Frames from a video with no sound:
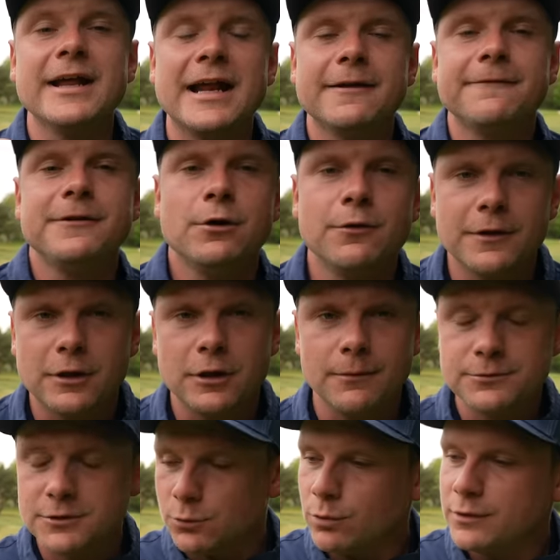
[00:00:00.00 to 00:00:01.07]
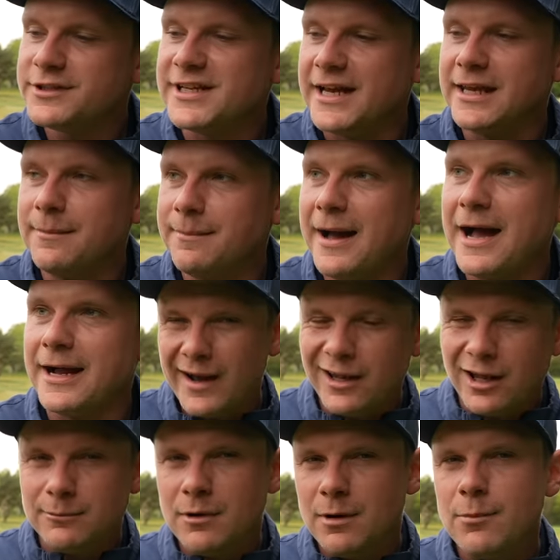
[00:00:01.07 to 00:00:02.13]
and a few other clubs that would set you back quite a
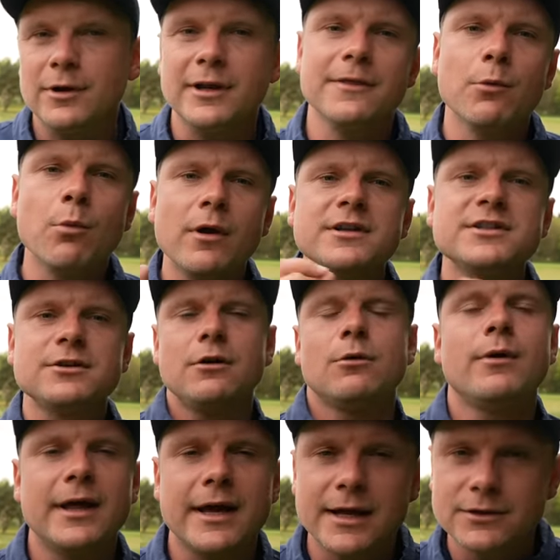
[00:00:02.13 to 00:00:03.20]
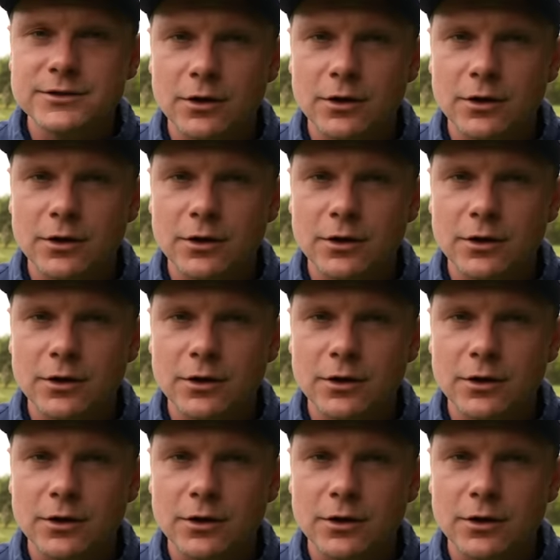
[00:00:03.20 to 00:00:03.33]
lot more money. The 101 irons